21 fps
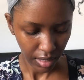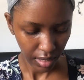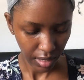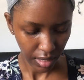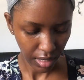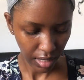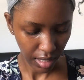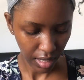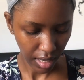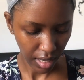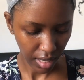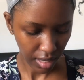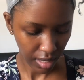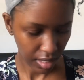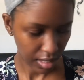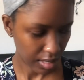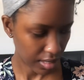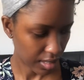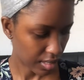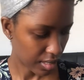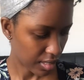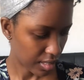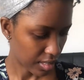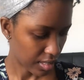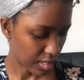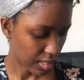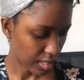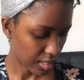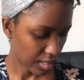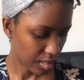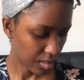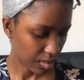That is
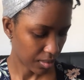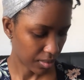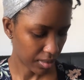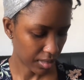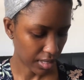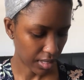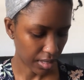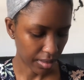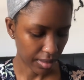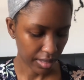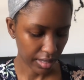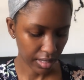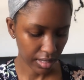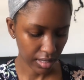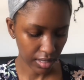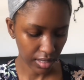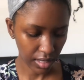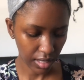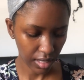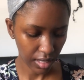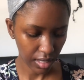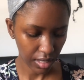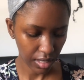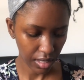it with the rings.